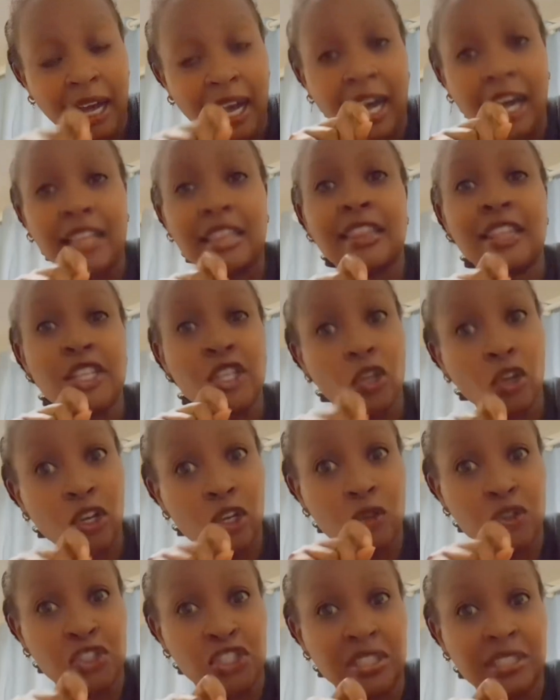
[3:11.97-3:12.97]
a
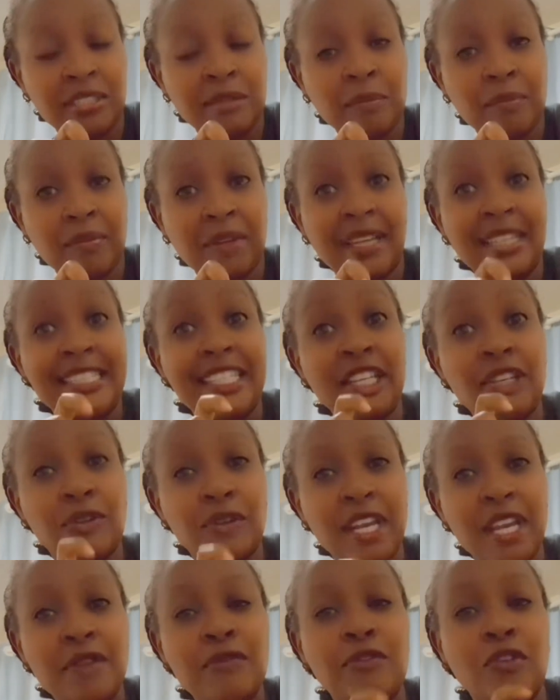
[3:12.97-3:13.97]
theology
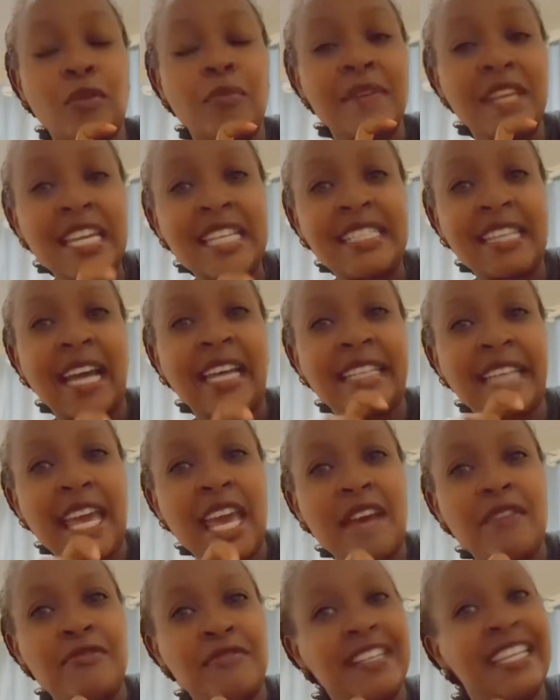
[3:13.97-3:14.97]
degree from each and
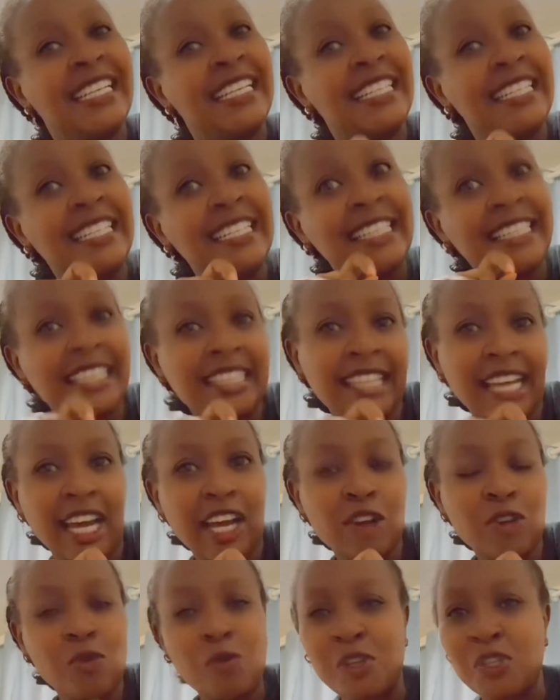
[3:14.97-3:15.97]
every
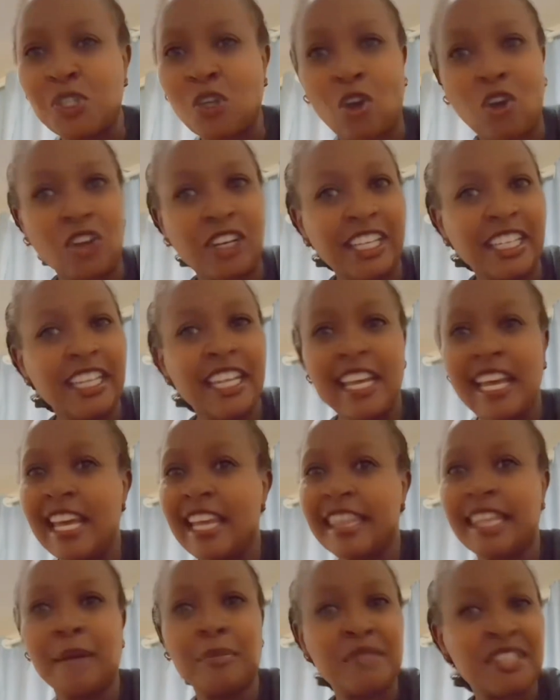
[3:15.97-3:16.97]
leader who is calling
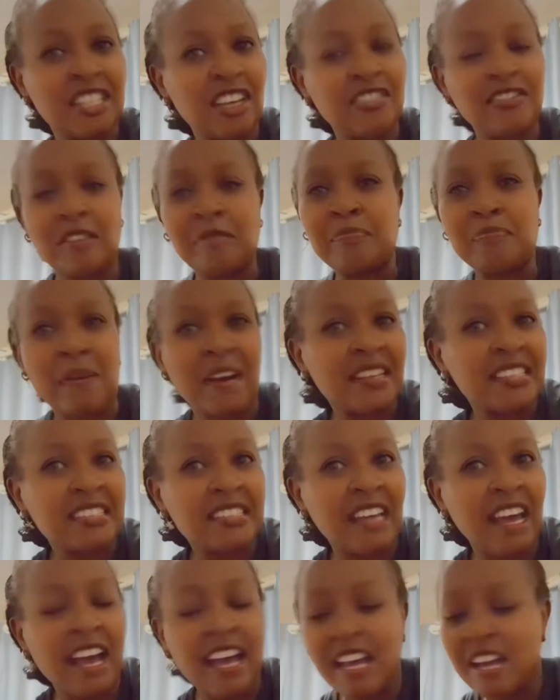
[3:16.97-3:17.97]
themselves a
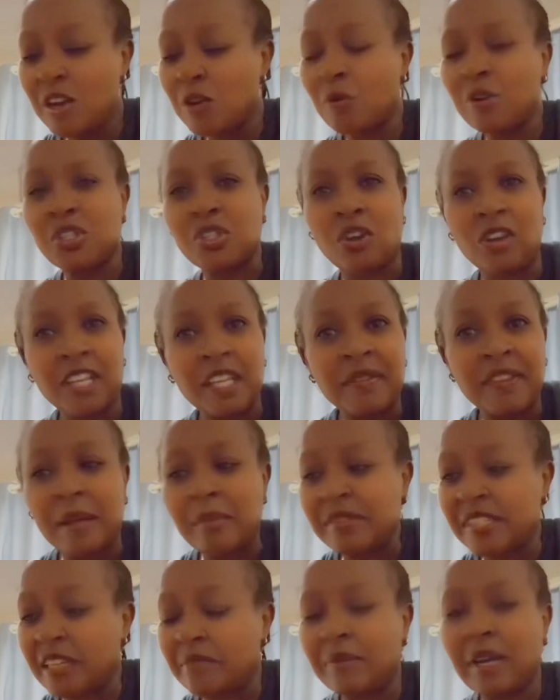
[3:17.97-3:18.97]
pastor, who is calling
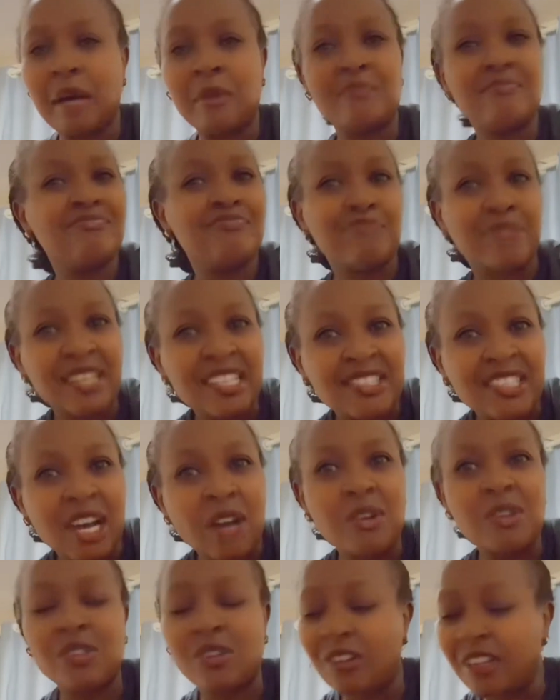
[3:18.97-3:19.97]
themselves a preacher,
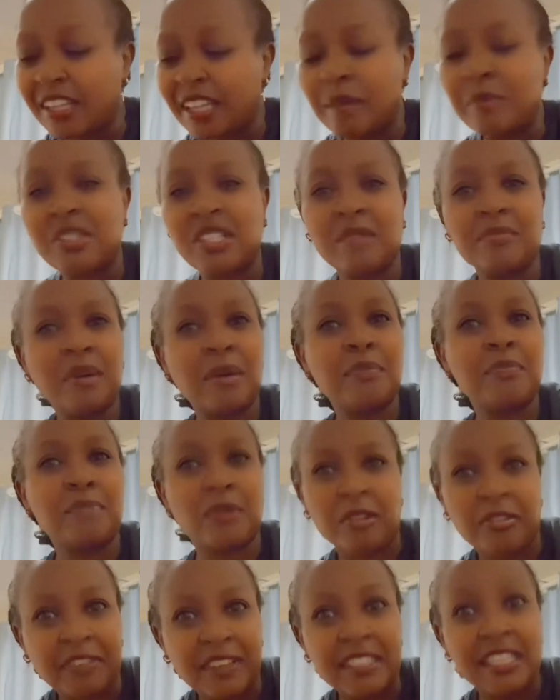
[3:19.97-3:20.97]
who is calling themselves a
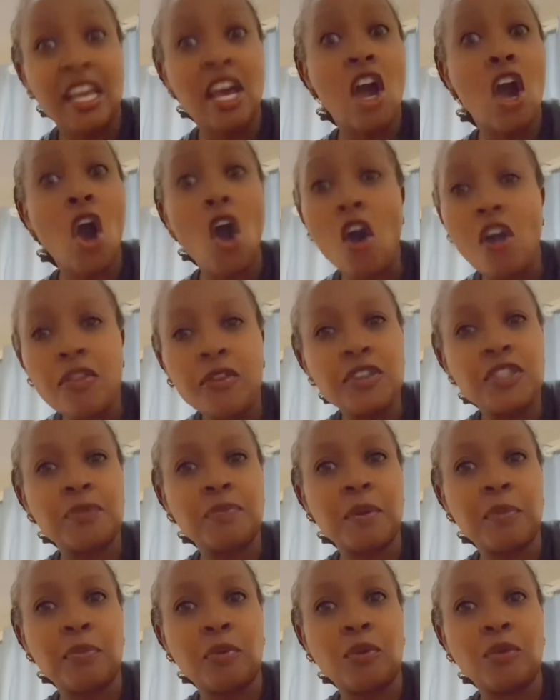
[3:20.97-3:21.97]
prophet, all those
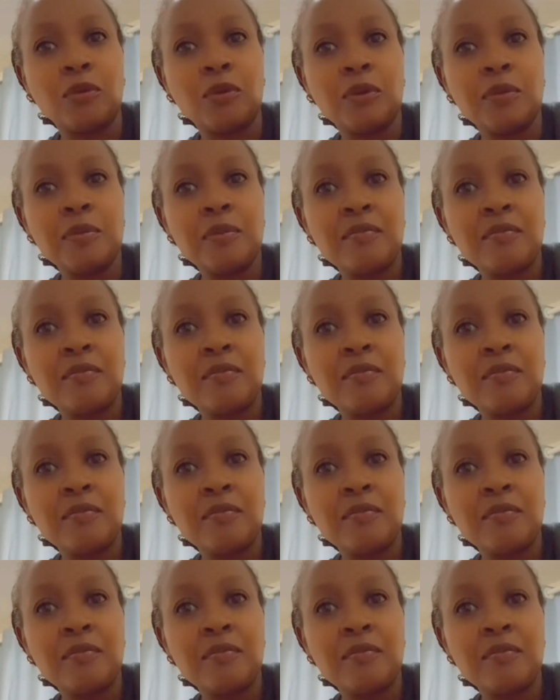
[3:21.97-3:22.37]
people.